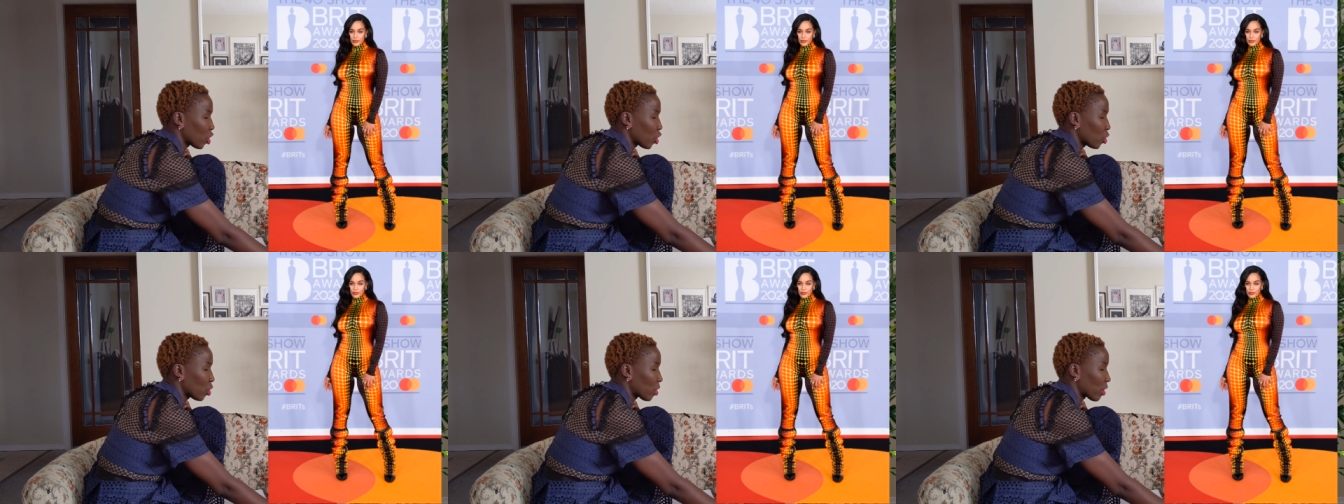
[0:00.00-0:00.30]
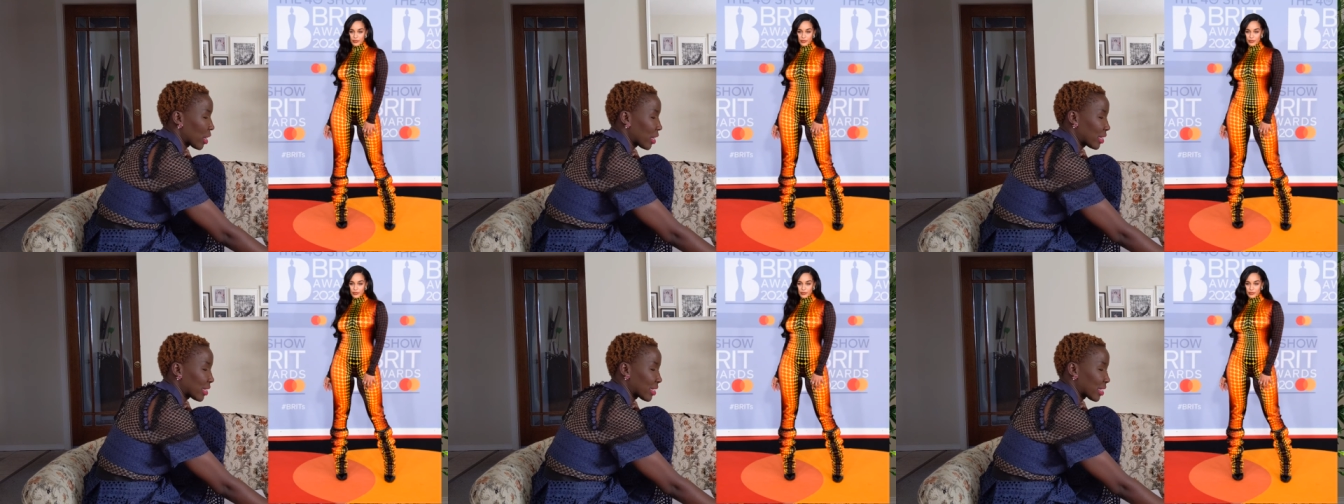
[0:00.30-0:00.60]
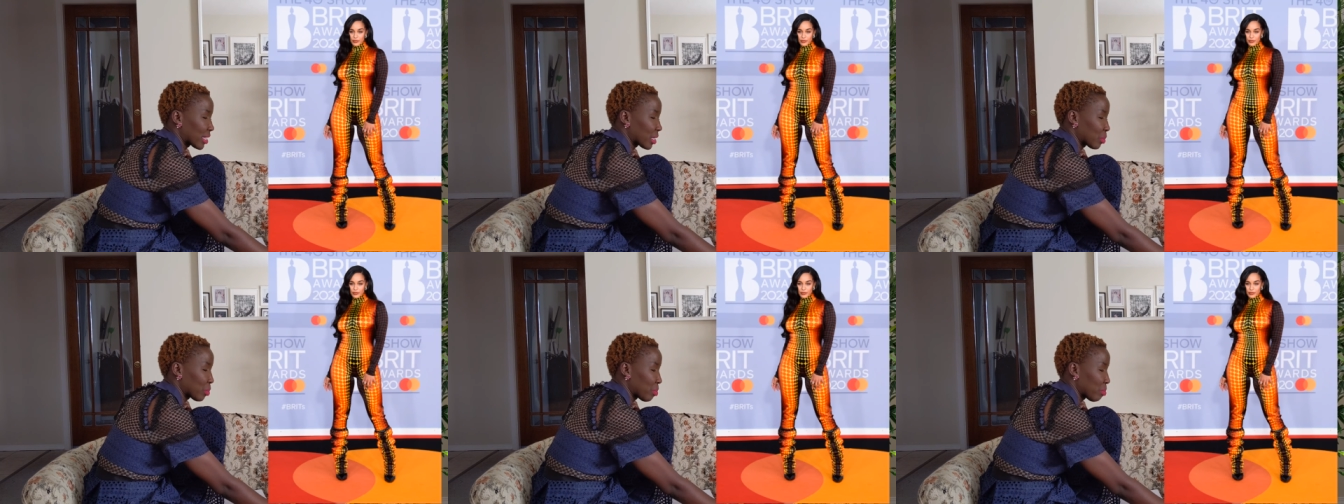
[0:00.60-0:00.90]
Cora
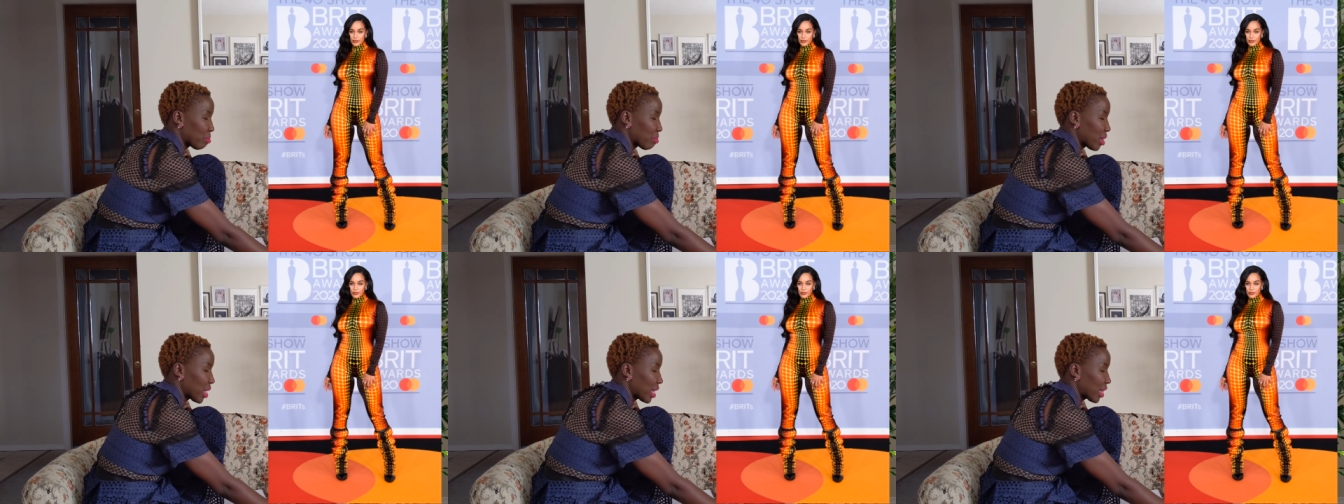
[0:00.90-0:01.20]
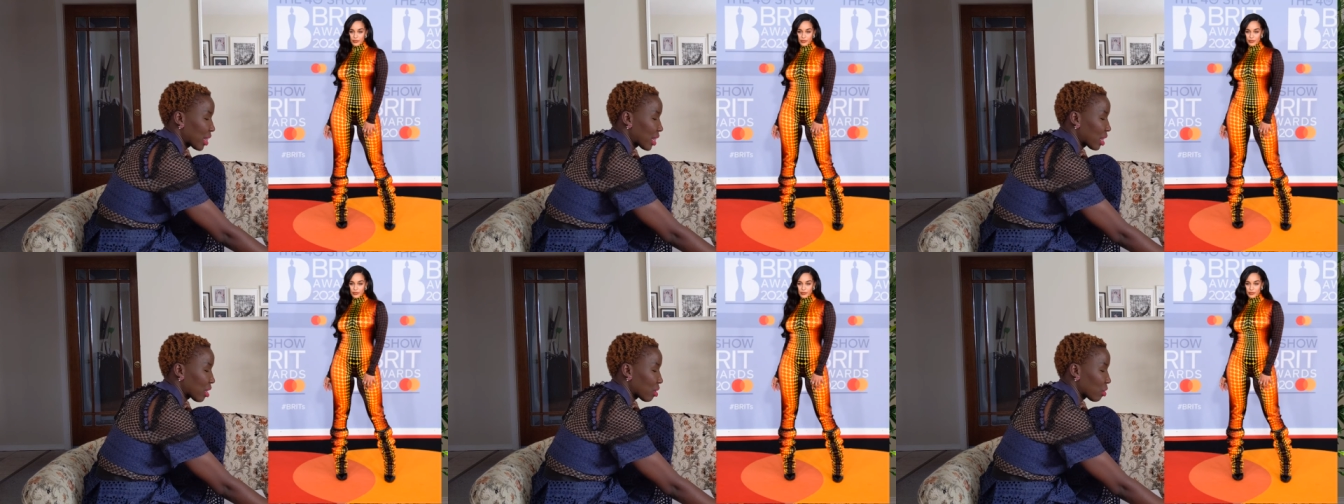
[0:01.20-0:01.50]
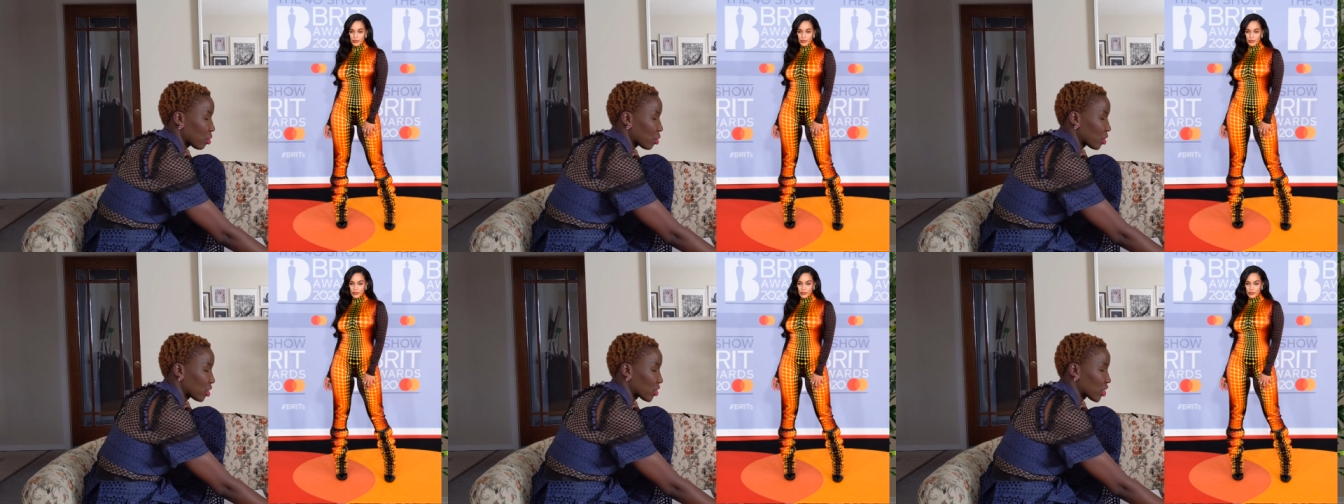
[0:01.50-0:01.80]
Smith,
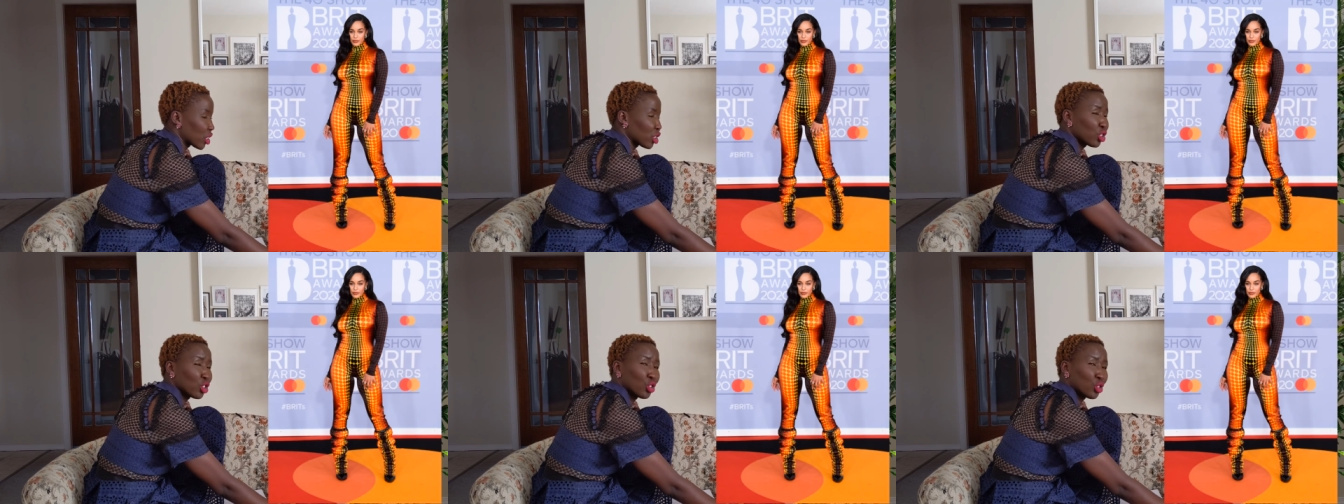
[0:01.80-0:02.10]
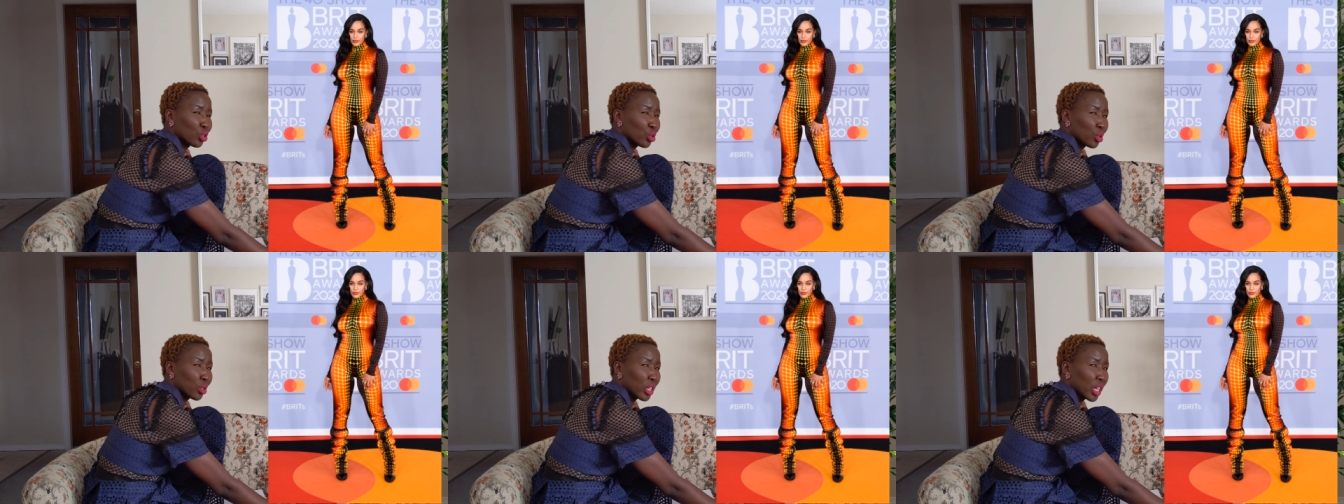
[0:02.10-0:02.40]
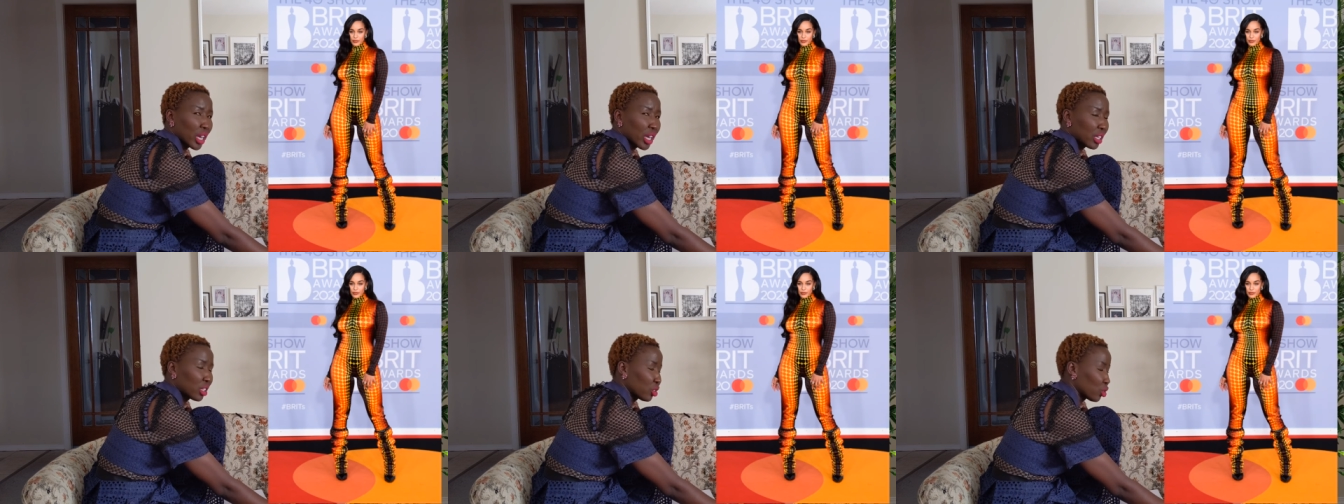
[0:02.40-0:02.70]
or is it
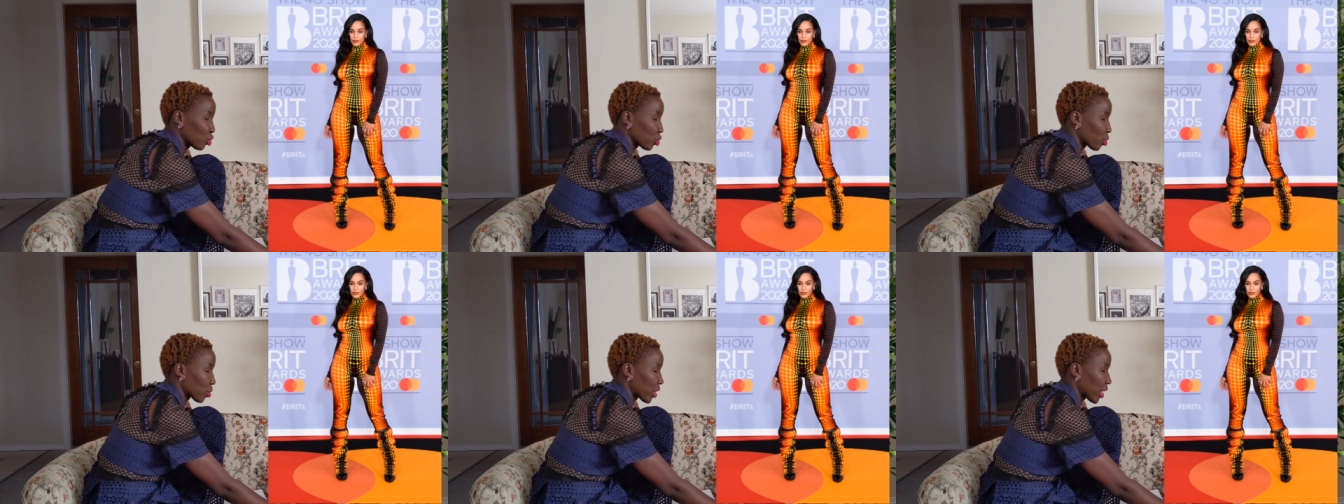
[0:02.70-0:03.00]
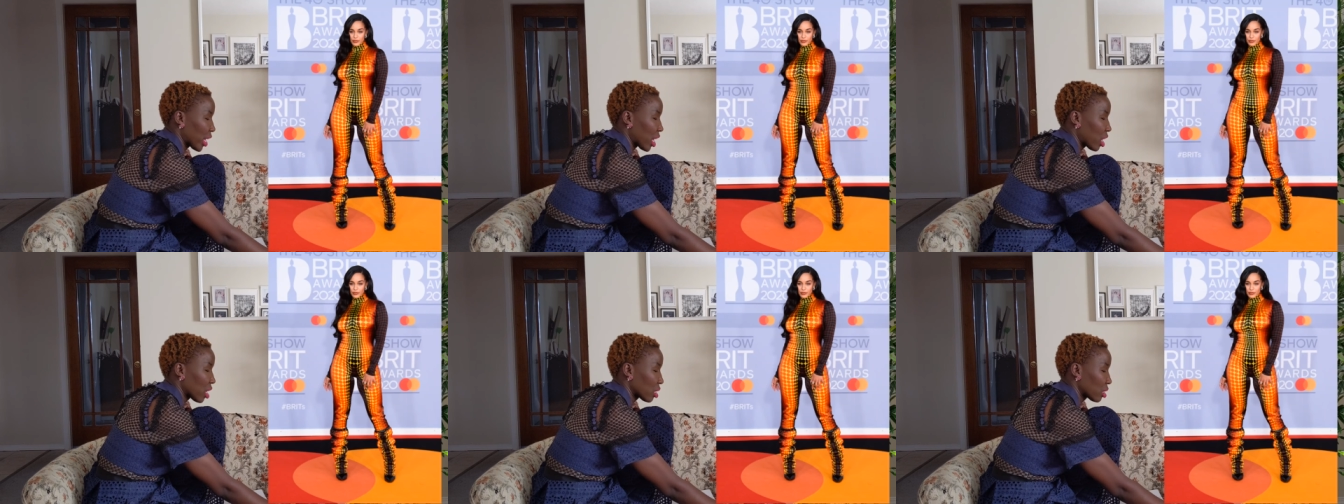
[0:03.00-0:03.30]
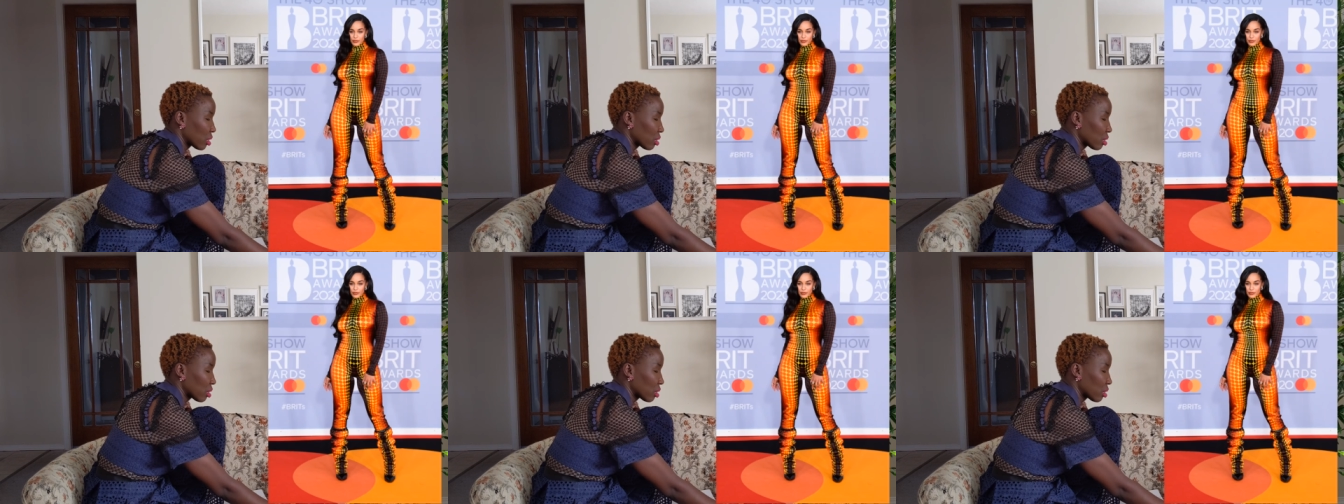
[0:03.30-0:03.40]
Joria?